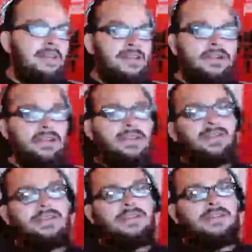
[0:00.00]
I'm
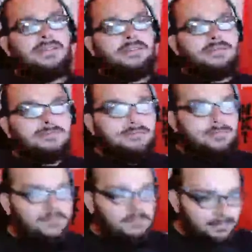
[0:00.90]
opening it, bro.
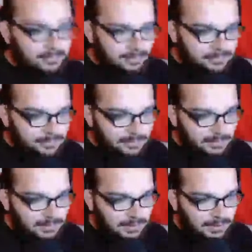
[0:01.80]
Oh,
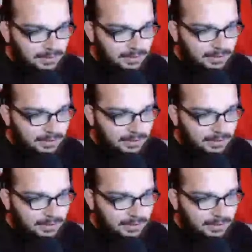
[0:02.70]
no.